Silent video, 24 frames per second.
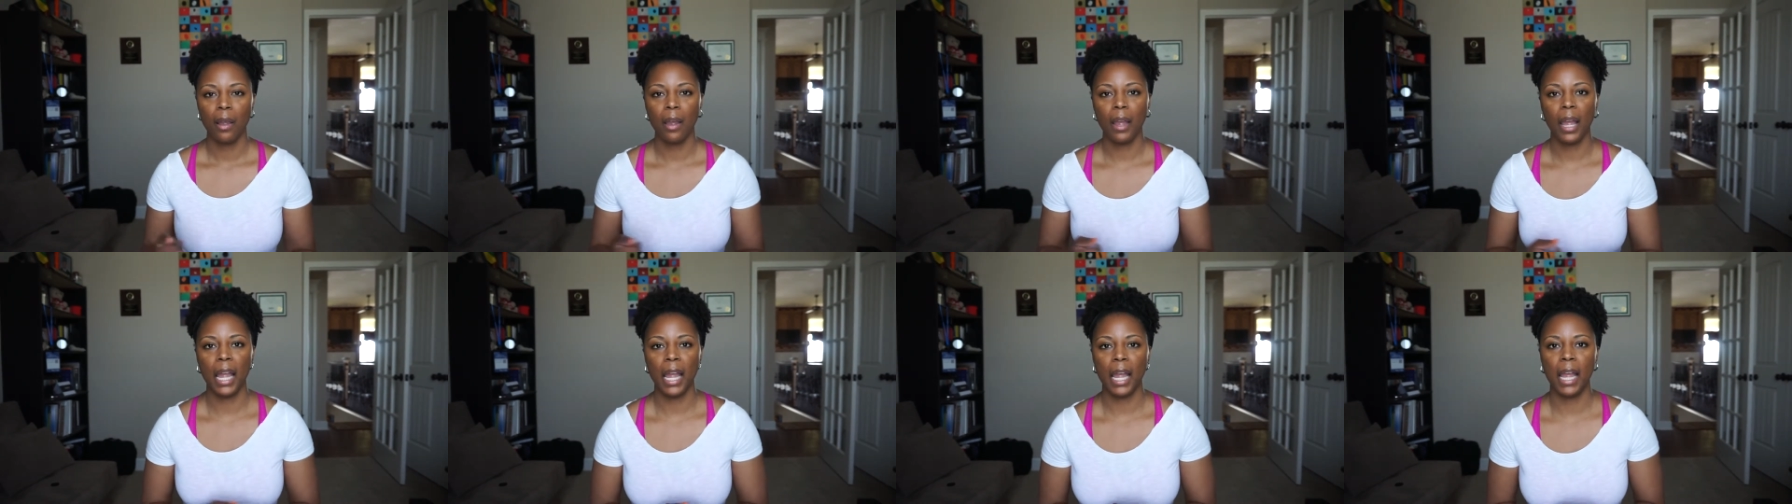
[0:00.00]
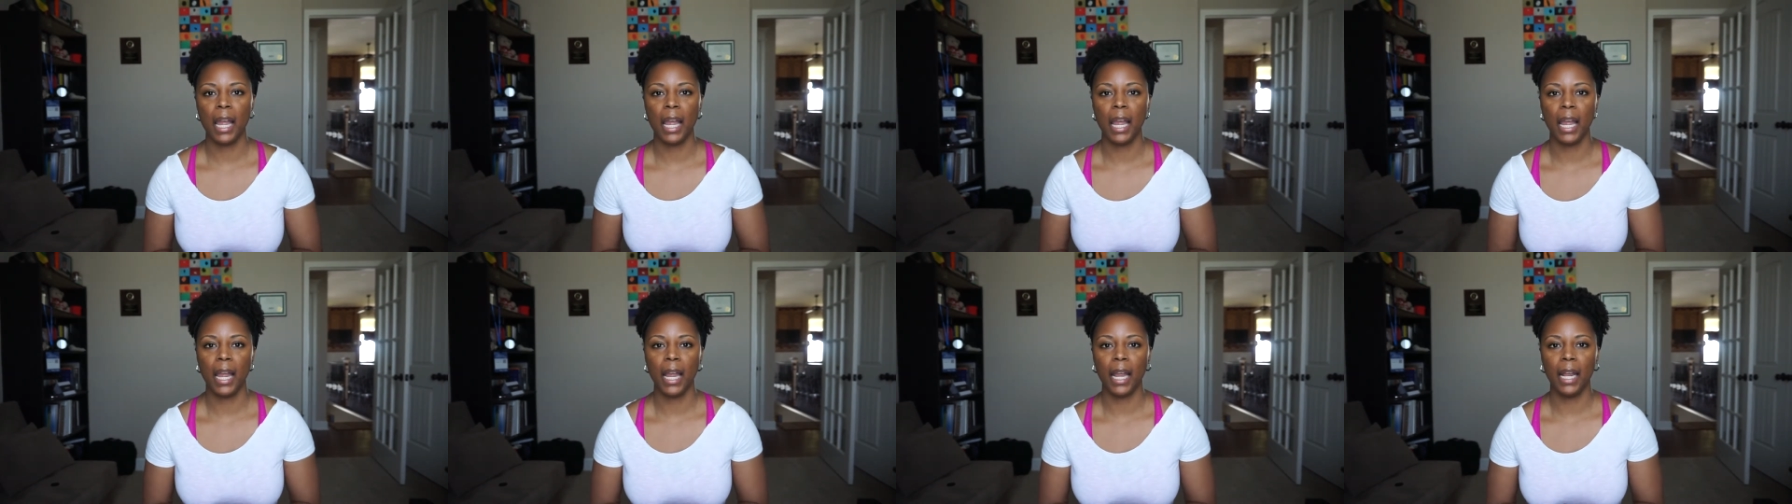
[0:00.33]

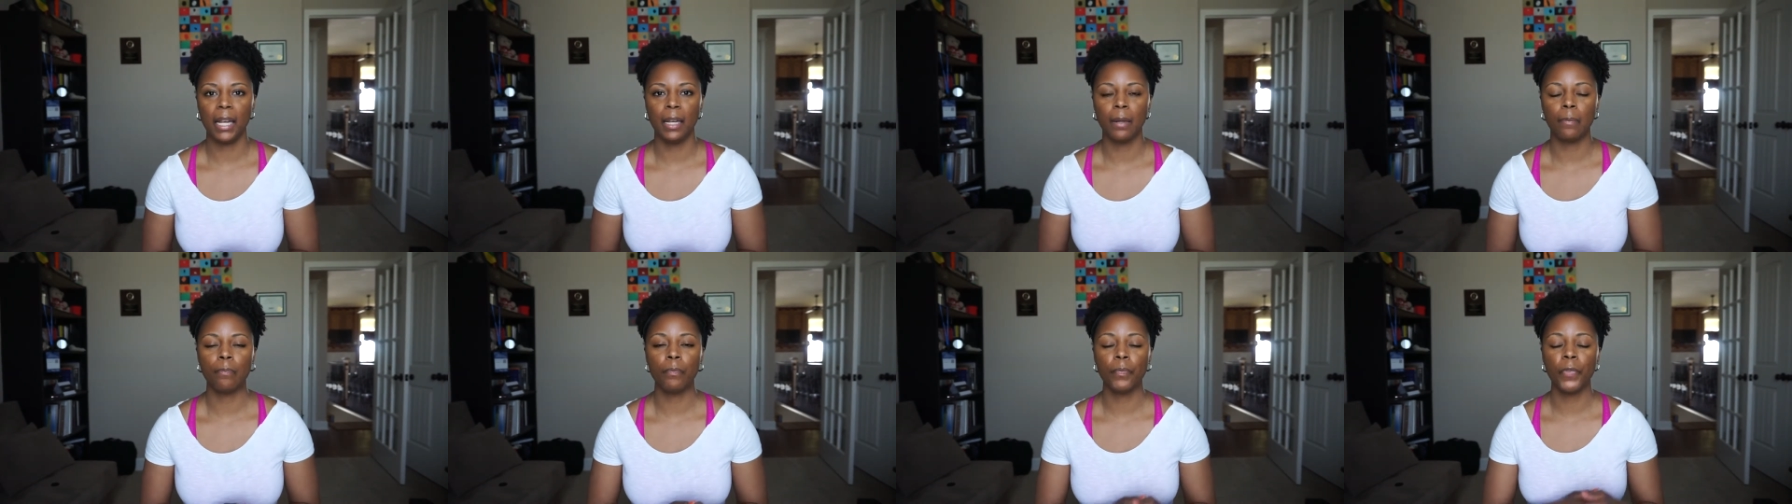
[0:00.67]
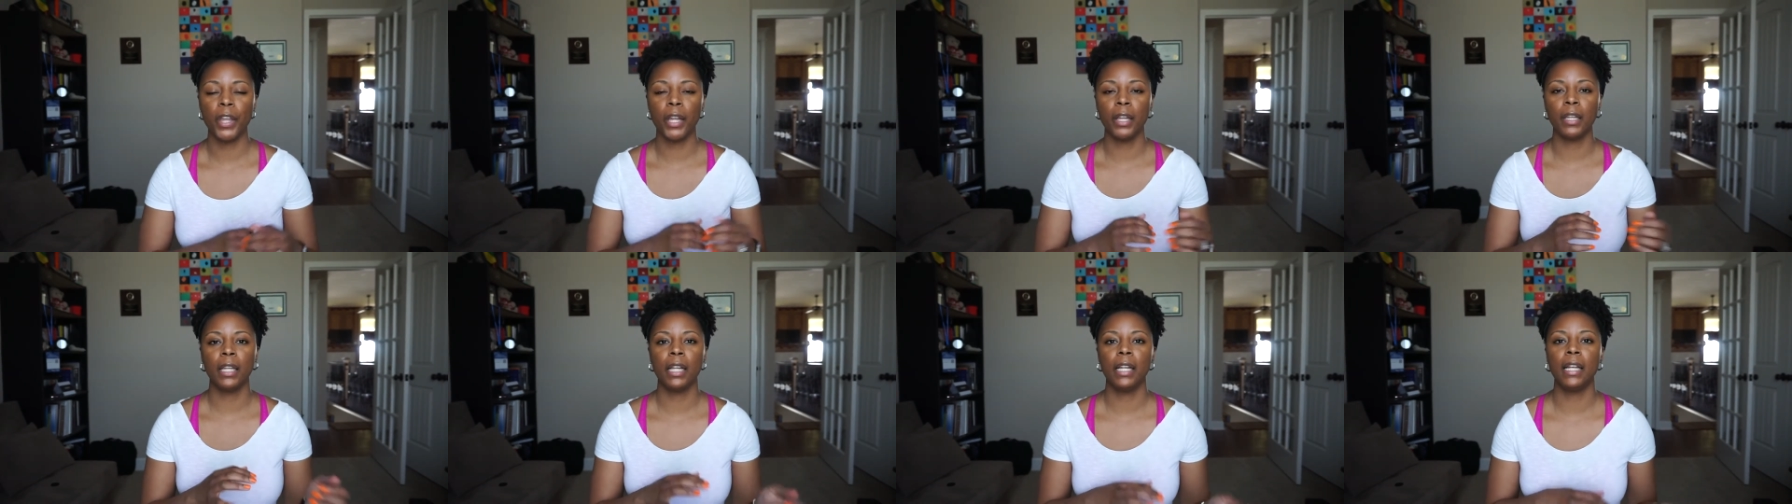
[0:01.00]
And
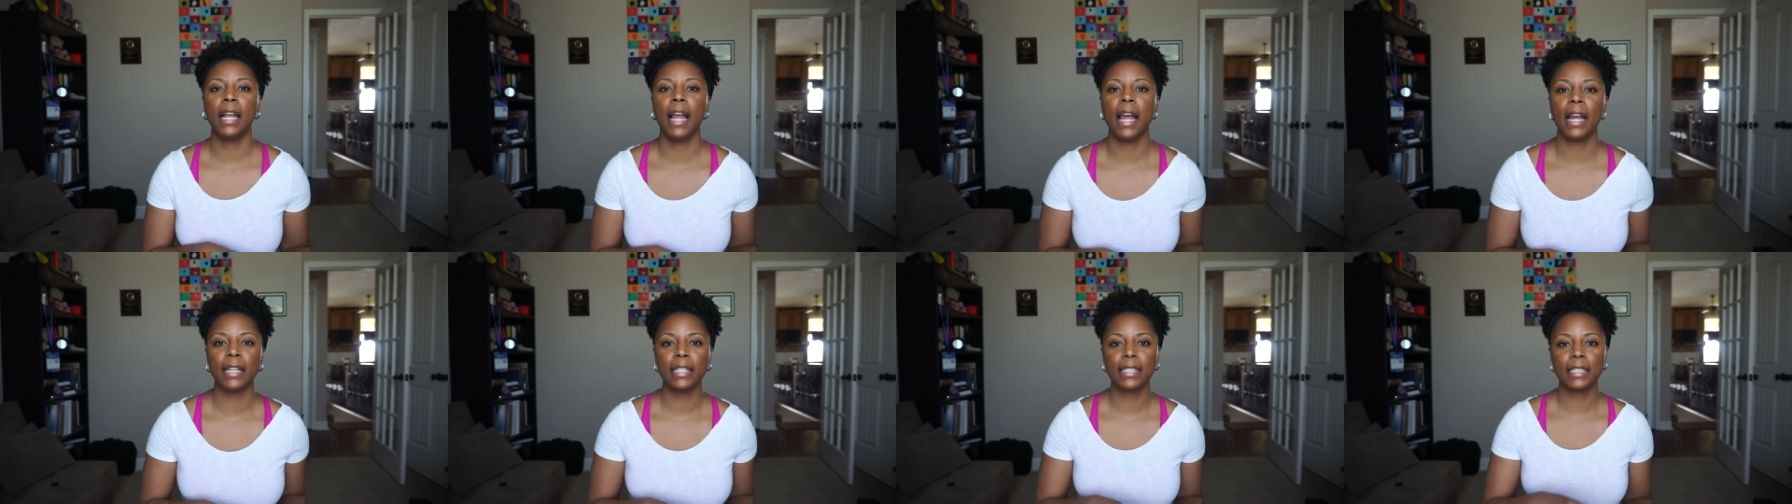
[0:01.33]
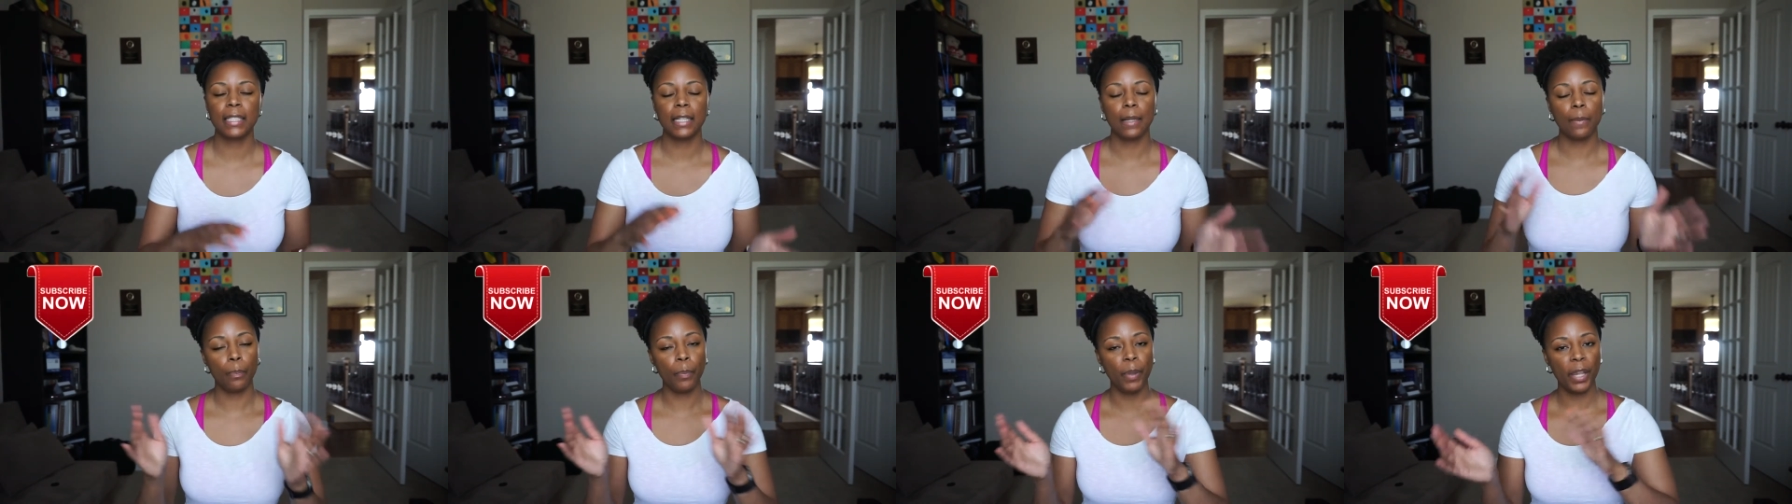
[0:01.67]
the
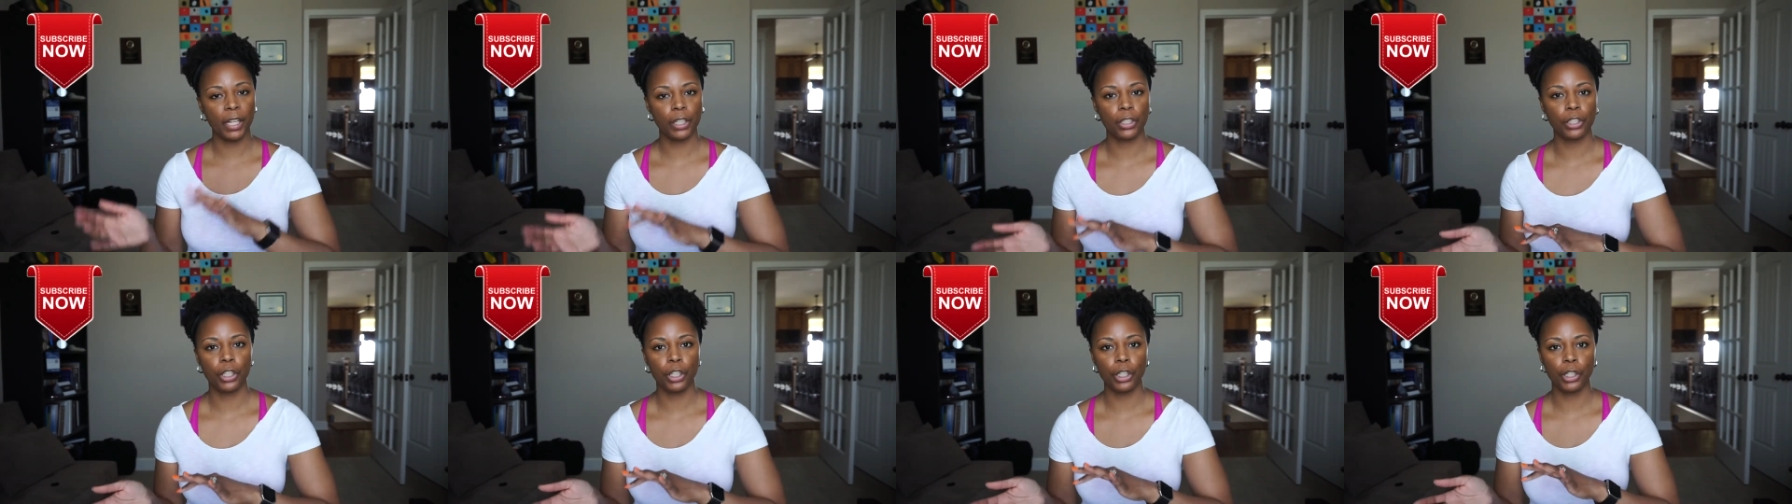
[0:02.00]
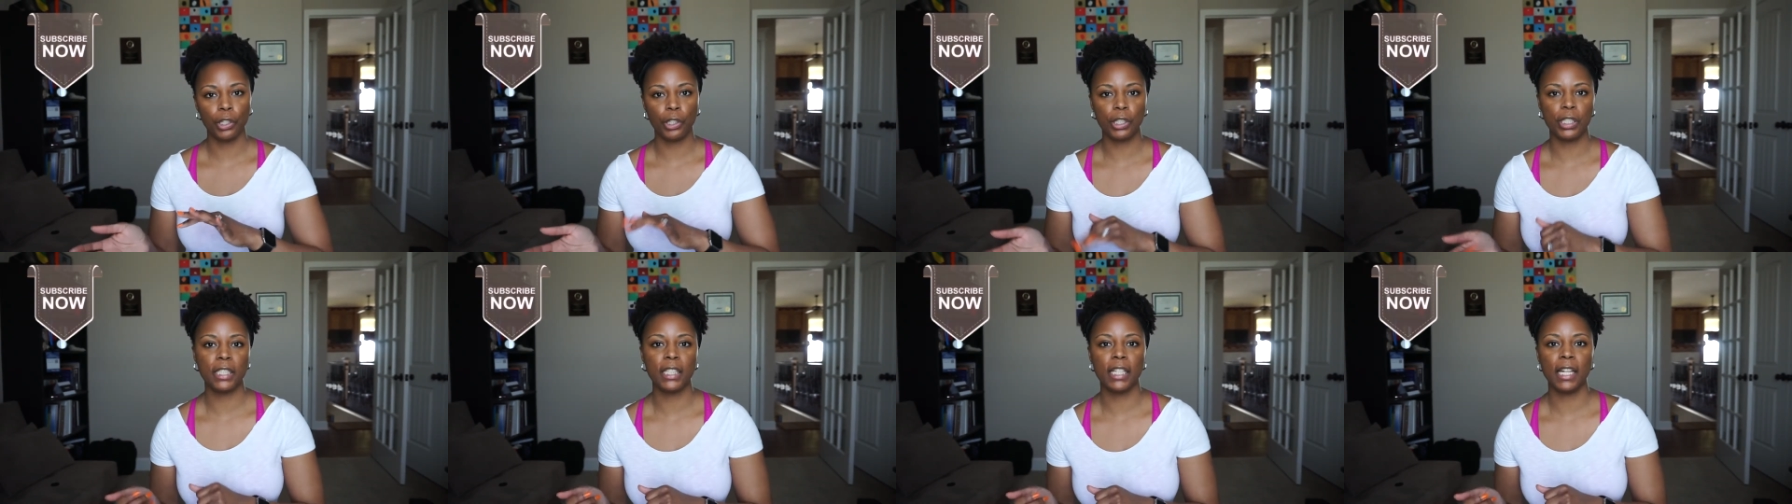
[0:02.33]
next picture
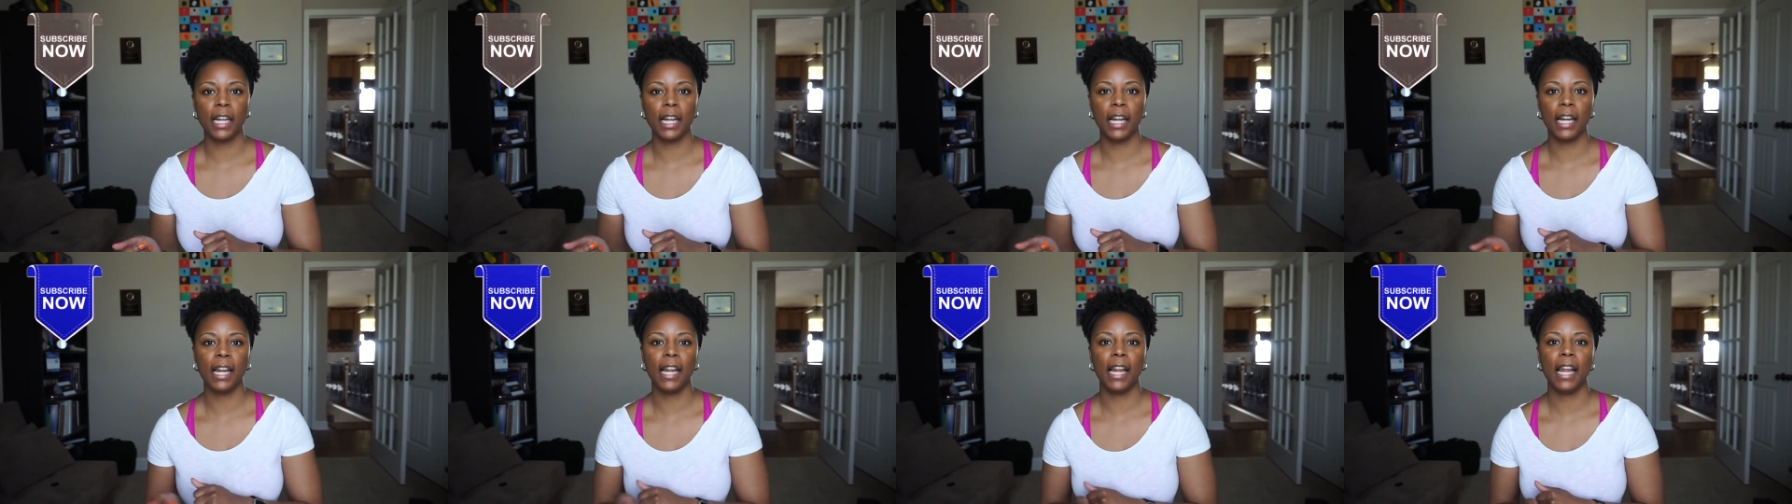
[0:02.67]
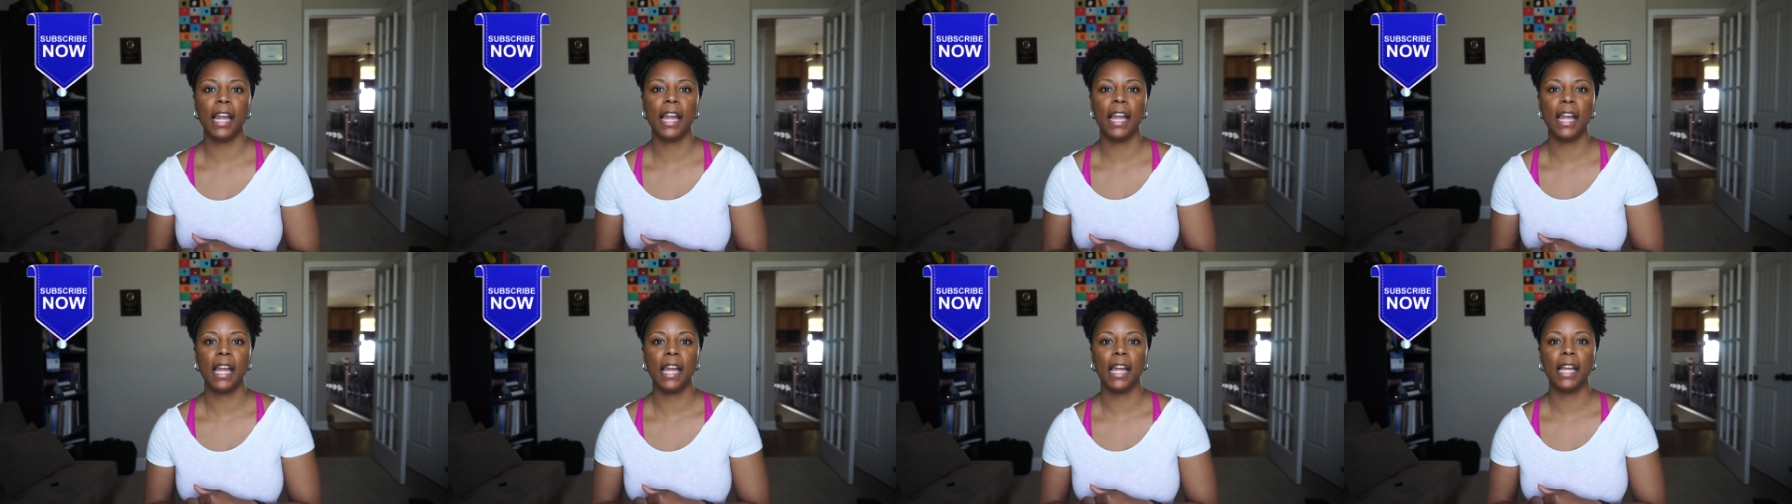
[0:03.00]
you see
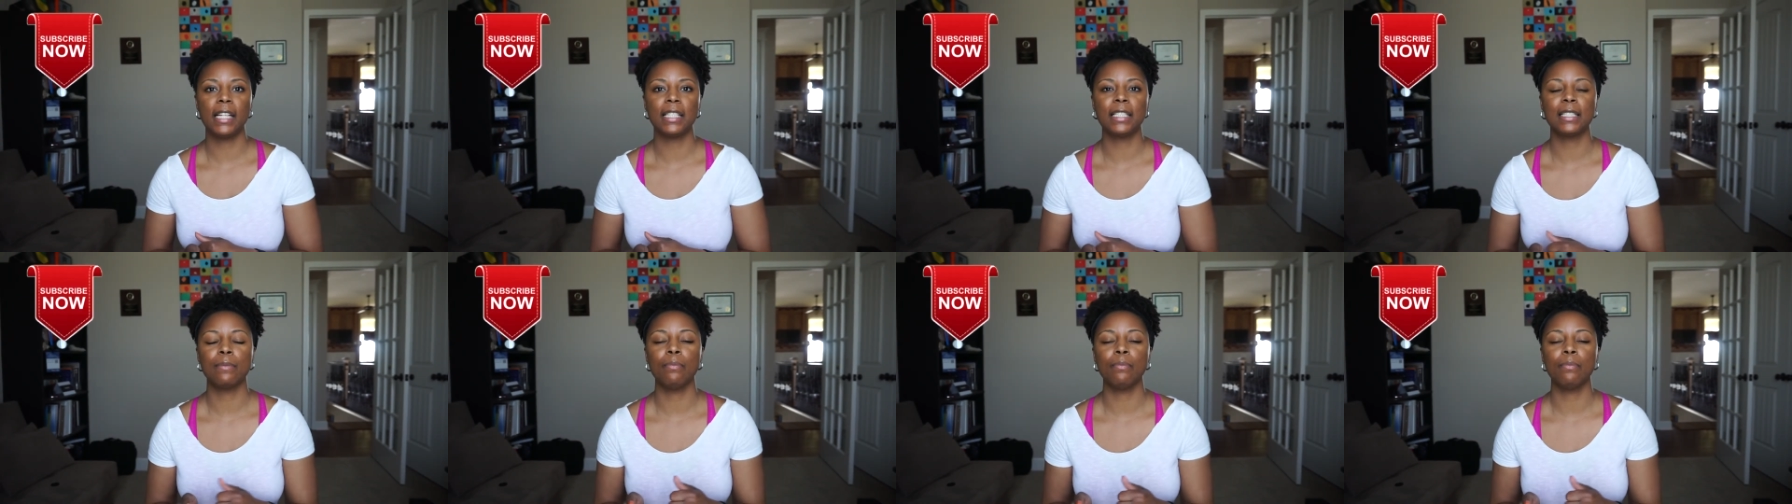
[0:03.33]
is